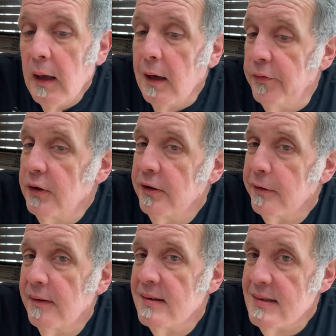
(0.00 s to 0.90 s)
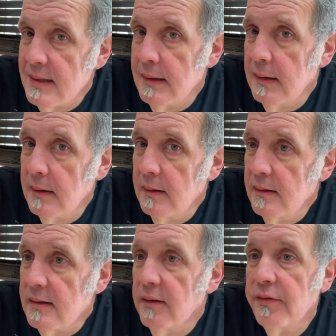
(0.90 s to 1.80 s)
If you took the
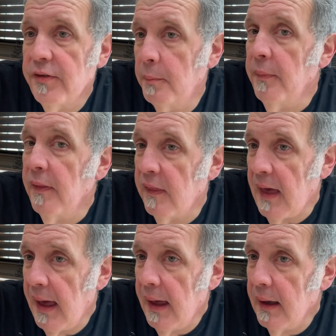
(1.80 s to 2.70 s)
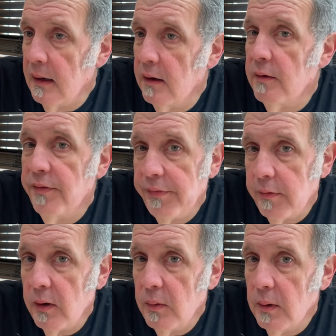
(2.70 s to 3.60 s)
seeds from that
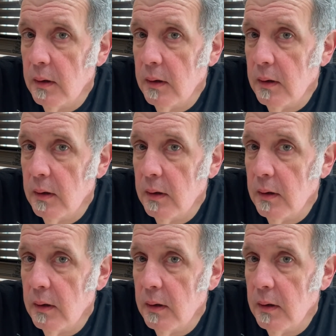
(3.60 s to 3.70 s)
fruit,